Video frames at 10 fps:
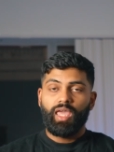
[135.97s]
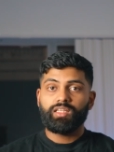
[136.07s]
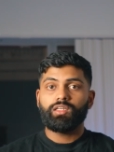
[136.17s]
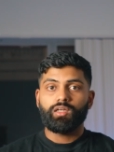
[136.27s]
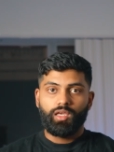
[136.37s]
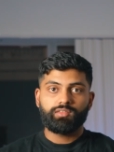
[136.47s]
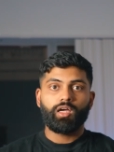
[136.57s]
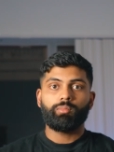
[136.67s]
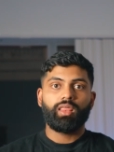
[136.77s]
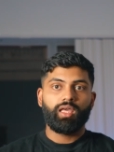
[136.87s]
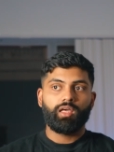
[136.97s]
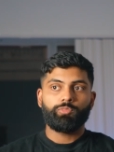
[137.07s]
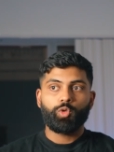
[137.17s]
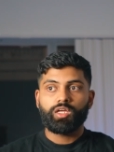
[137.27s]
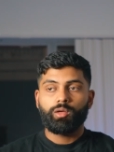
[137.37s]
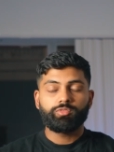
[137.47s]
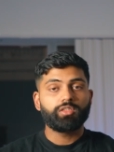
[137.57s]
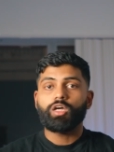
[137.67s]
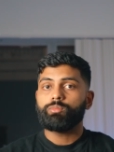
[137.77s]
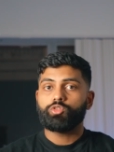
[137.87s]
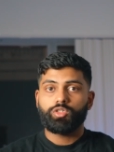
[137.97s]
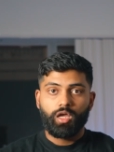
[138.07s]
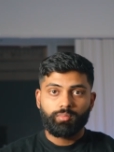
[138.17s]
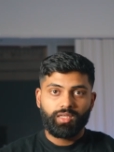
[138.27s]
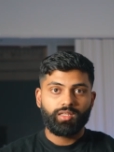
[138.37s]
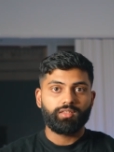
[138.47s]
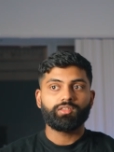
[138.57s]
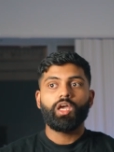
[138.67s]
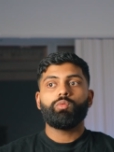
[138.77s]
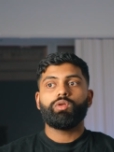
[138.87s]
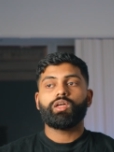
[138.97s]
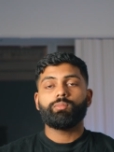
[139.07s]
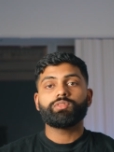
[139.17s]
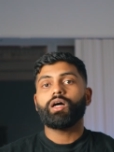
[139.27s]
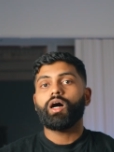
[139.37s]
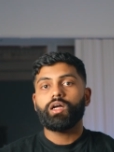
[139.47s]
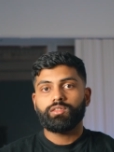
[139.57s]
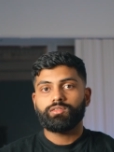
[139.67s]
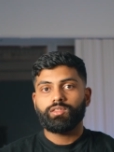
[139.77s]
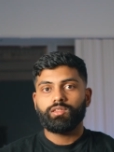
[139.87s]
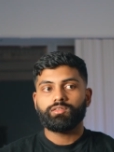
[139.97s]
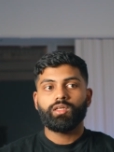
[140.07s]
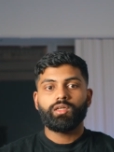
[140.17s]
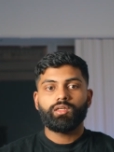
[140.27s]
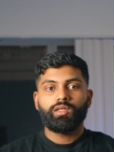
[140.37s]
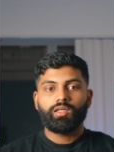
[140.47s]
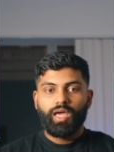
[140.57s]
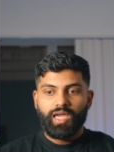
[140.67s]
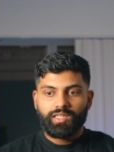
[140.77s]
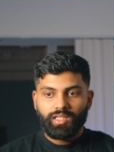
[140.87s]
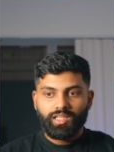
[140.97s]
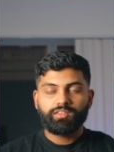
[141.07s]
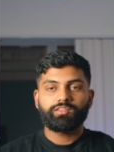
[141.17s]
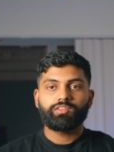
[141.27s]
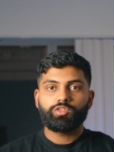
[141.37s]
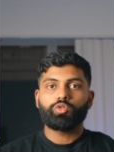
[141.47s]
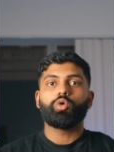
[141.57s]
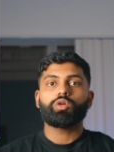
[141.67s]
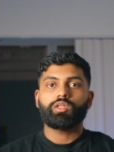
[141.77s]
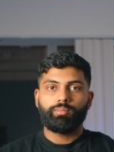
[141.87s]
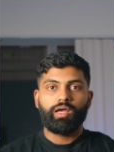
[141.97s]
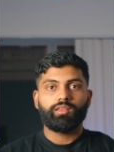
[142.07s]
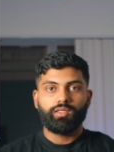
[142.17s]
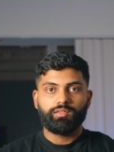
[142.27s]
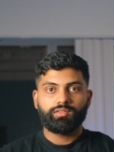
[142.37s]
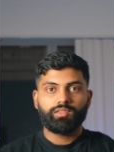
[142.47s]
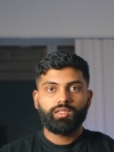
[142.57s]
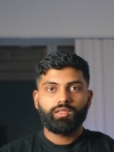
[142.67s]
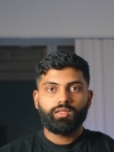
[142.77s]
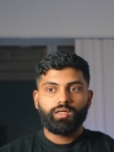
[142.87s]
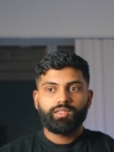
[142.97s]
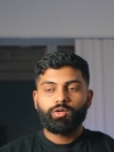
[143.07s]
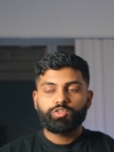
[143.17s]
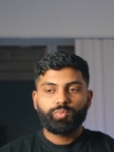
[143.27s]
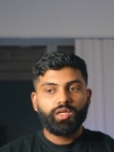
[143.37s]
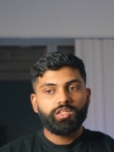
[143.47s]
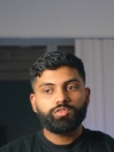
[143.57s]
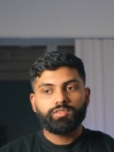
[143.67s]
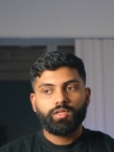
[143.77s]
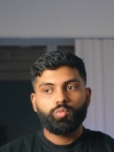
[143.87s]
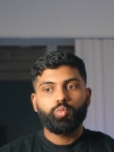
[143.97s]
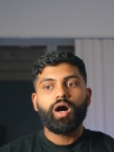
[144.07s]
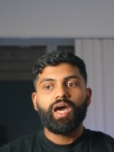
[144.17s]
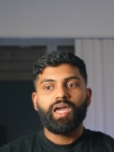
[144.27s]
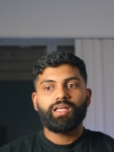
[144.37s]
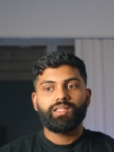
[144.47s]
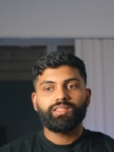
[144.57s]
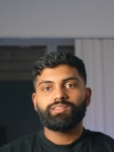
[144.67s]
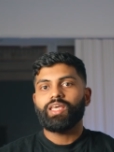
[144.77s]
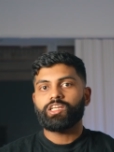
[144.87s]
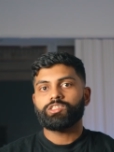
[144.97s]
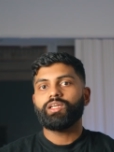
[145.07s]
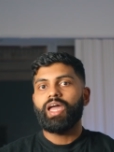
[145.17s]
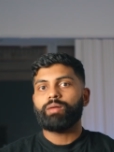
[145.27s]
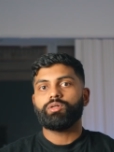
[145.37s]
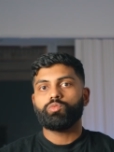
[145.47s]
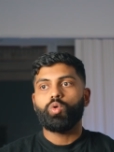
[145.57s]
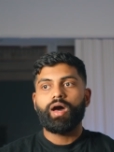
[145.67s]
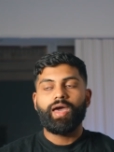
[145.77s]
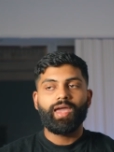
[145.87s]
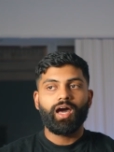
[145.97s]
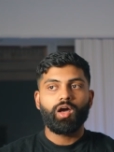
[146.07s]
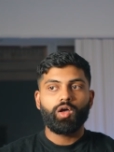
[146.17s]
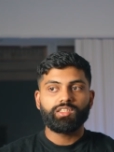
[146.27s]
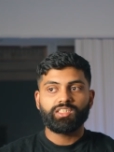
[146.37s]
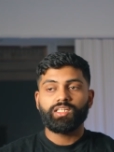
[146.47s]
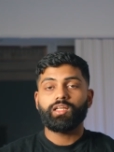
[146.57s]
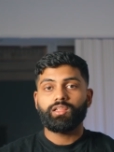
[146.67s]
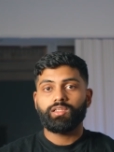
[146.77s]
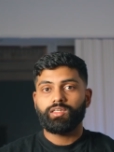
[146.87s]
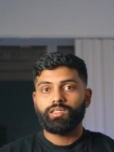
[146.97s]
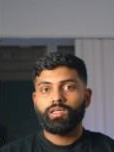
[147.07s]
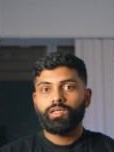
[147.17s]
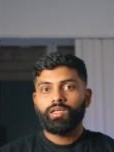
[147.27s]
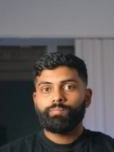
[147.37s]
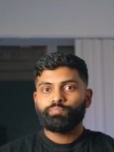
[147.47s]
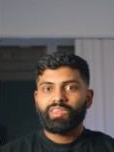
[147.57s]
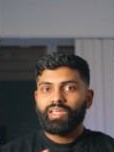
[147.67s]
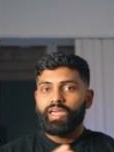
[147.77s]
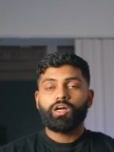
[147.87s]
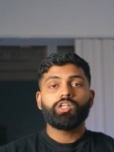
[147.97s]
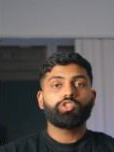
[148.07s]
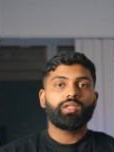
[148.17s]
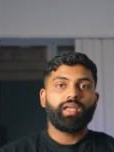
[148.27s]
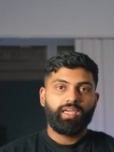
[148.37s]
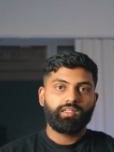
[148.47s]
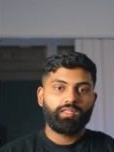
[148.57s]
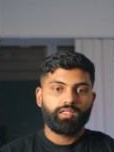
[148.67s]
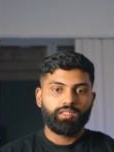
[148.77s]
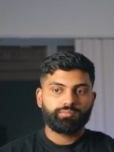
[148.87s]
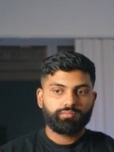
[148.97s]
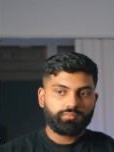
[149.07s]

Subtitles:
India is up there when it comes to type 2 diabetes, when it comes to heart disease. And let's talk about this. Now, it's pretty interesting why this actually happened, why genetically a country like India,